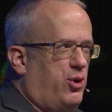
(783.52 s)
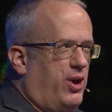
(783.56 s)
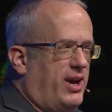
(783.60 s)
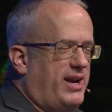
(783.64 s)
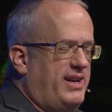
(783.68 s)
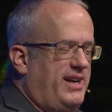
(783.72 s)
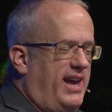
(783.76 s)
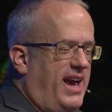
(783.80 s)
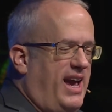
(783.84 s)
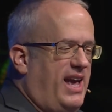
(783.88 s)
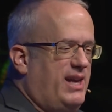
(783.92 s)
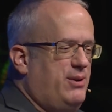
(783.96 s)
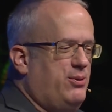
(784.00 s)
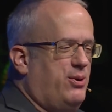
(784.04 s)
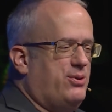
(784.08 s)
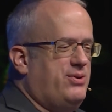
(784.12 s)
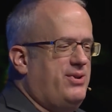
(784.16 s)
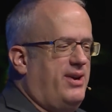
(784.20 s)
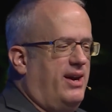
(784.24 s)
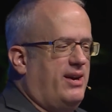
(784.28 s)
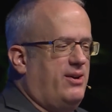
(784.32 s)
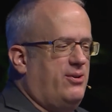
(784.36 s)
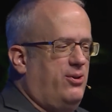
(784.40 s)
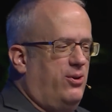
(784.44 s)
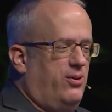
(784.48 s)
are more like an annual
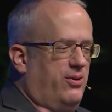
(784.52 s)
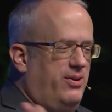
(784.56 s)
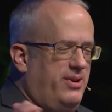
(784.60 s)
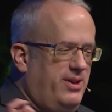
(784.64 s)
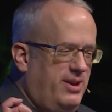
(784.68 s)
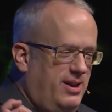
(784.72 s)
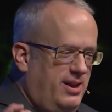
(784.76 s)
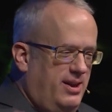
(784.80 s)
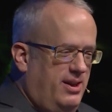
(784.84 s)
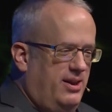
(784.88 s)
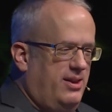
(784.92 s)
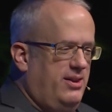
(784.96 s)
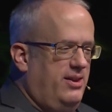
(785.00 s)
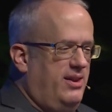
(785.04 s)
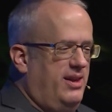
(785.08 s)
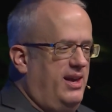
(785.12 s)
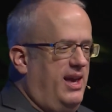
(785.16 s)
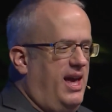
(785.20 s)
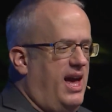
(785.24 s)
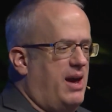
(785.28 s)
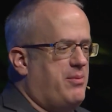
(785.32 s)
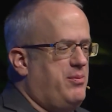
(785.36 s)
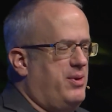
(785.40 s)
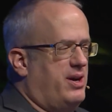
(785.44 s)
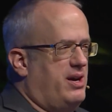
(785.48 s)
cycle.
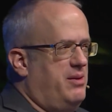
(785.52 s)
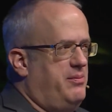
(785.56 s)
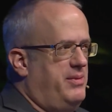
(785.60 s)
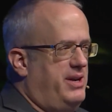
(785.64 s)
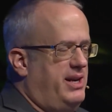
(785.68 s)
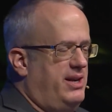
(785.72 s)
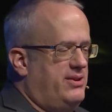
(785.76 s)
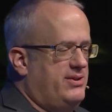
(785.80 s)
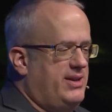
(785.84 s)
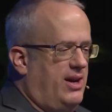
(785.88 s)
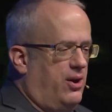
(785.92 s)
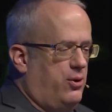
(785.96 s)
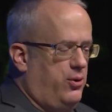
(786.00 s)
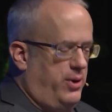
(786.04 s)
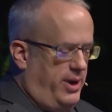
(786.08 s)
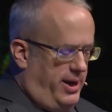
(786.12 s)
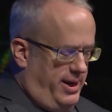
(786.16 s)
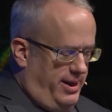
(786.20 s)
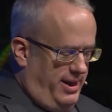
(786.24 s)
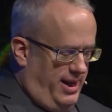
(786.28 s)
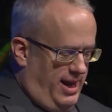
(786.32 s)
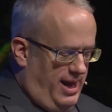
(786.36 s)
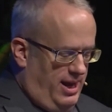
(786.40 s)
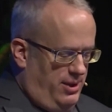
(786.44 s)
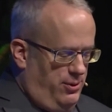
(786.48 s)
The ECMA committee is now going
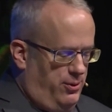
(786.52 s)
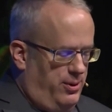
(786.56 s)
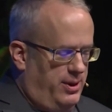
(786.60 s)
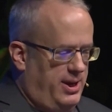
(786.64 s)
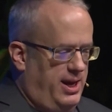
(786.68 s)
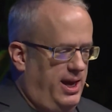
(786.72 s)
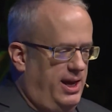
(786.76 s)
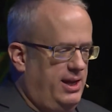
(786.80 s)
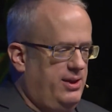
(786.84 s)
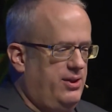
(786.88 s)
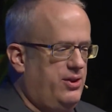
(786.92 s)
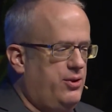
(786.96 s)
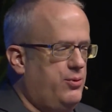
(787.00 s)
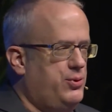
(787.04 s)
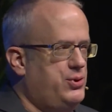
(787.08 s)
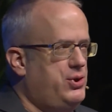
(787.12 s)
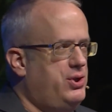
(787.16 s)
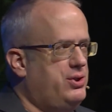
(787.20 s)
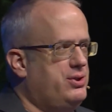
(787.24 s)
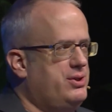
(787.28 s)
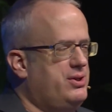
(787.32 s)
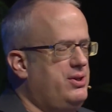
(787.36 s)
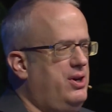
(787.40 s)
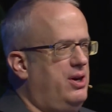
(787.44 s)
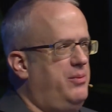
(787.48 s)
on an annual cadence,
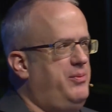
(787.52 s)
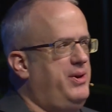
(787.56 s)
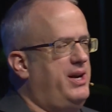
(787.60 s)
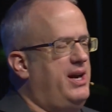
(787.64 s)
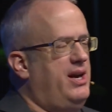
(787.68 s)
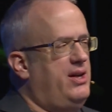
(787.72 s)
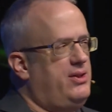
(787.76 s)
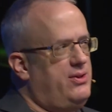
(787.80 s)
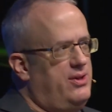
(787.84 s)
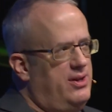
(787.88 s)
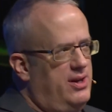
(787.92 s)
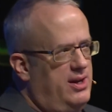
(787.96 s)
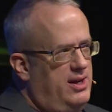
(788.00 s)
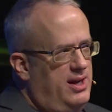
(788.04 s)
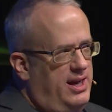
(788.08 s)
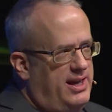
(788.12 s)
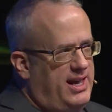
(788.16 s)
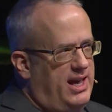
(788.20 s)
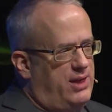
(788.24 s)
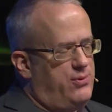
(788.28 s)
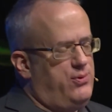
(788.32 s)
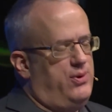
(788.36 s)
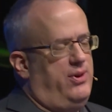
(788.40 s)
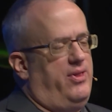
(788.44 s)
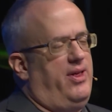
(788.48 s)
which is good because
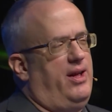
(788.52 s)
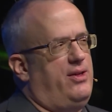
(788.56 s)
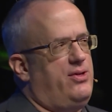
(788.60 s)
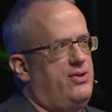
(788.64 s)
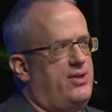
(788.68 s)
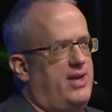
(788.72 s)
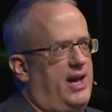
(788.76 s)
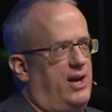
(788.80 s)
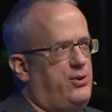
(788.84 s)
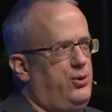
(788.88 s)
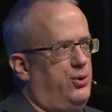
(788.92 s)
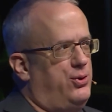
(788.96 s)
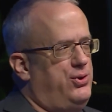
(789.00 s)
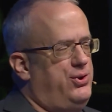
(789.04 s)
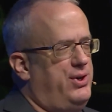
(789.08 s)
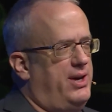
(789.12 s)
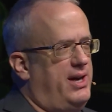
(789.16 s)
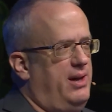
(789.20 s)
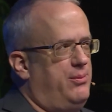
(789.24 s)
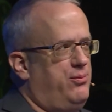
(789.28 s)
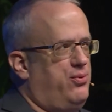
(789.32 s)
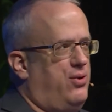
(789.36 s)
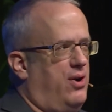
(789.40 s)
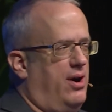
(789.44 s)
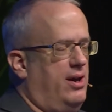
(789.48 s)
it gets rid of that schedule
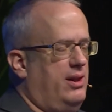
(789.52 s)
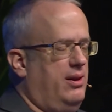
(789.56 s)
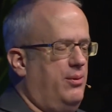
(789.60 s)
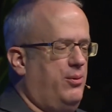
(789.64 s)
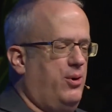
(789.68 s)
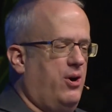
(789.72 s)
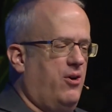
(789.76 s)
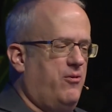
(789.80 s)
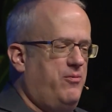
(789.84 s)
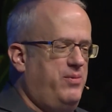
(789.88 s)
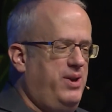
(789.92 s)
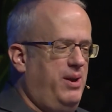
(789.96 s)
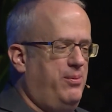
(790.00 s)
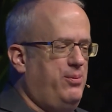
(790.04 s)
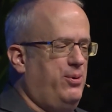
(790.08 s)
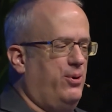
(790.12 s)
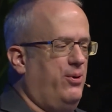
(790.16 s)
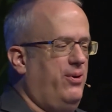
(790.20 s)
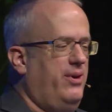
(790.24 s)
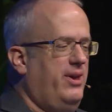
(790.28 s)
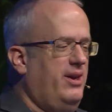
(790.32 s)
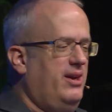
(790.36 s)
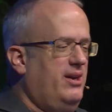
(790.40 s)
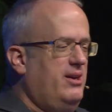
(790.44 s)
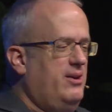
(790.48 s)
chicken problem where if
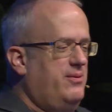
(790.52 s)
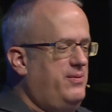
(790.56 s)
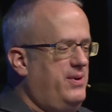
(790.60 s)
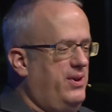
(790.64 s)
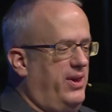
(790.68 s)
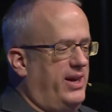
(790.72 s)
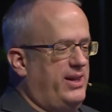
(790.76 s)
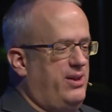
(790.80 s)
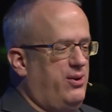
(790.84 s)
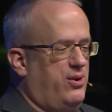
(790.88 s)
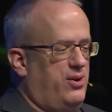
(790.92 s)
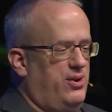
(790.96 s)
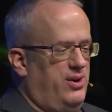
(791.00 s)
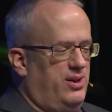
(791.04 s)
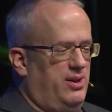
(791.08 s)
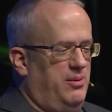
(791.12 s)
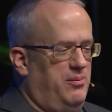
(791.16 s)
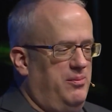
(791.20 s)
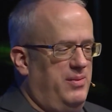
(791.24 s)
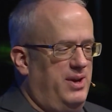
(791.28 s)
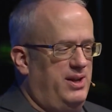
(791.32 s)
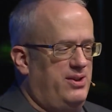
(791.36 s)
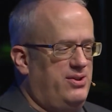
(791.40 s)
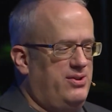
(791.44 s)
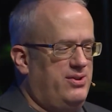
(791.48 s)
people feel like they're going
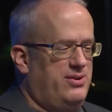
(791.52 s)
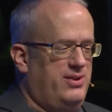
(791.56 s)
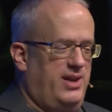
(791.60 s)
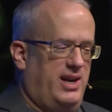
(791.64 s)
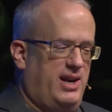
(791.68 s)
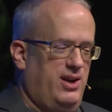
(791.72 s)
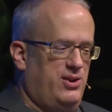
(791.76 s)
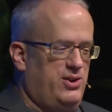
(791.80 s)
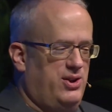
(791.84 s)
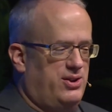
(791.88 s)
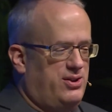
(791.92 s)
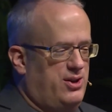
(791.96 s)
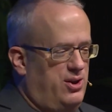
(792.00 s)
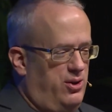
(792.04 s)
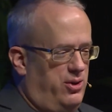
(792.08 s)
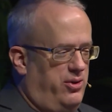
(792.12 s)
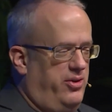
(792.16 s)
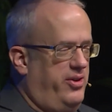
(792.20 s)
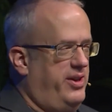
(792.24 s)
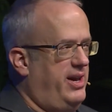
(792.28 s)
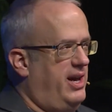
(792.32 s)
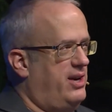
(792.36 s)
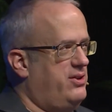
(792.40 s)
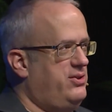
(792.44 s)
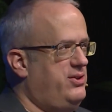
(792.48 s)
to miss, they can just go
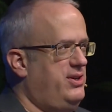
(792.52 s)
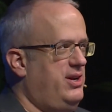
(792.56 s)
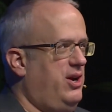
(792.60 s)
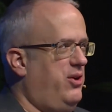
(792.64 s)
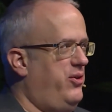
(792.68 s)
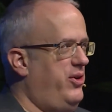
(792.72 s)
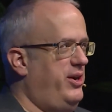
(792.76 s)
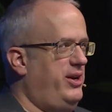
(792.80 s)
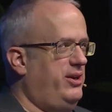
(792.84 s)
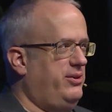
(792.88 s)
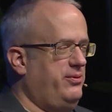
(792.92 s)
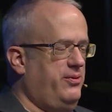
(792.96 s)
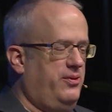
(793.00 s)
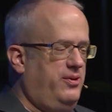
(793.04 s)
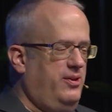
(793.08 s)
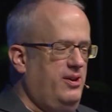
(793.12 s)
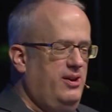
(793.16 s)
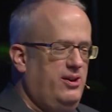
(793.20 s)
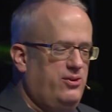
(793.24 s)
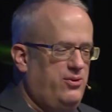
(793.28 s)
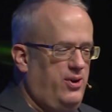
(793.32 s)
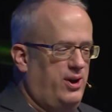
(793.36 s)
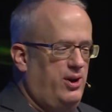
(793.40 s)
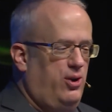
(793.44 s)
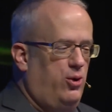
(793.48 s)
to the next year. They don't
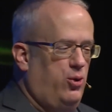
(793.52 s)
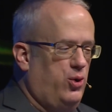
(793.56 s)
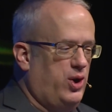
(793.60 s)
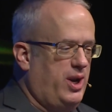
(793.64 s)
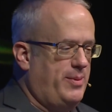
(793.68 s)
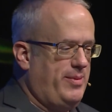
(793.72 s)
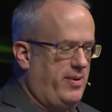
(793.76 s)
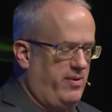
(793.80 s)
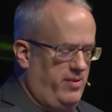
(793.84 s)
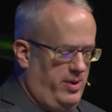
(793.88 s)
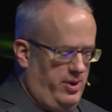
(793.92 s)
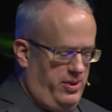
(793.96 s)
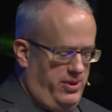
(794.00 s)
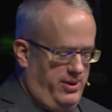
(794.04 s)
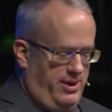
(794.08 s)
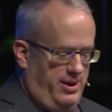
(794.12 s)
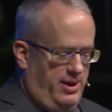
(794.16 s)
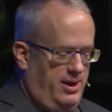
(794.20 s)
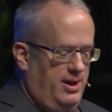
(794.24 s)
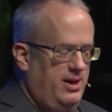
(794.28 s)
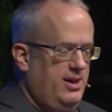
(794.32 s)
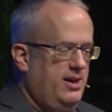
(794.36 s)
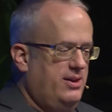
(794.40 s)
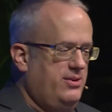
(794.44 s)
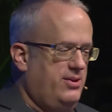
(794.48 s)
try to hold up
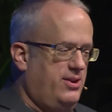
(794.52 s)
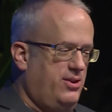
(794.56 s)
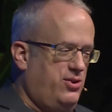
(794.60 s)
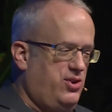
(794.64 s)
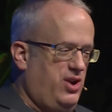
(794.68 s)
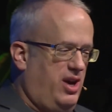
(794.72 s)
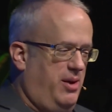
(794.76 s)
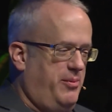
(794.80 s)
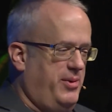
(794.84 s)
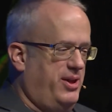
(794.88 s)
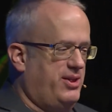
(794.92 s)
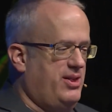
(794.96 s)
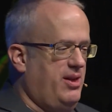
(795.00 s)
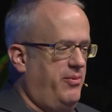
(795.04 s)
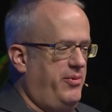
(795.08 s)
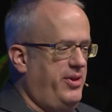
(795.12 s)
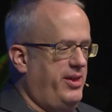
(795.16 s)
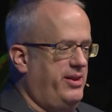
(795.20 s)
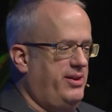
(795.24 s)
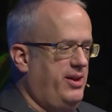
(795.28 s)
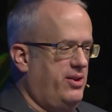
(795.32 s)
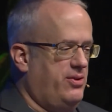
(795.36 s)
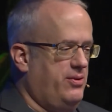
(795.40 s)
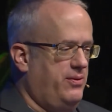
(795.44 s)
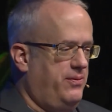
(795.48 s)
everything to jam in
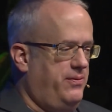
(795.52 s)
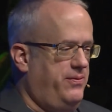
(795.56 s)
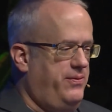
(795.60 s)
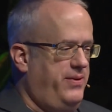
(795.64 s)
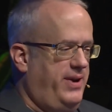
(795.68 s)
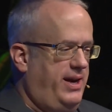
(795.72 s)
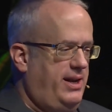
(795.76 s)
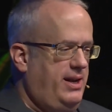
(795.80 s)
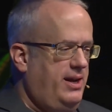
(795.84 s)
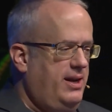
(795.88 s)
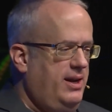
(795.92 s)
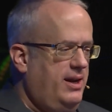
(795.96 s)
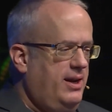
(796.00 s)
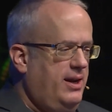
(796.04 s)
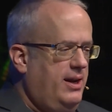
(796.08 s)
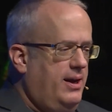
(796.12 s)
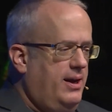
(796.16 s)
something that doesn't fit.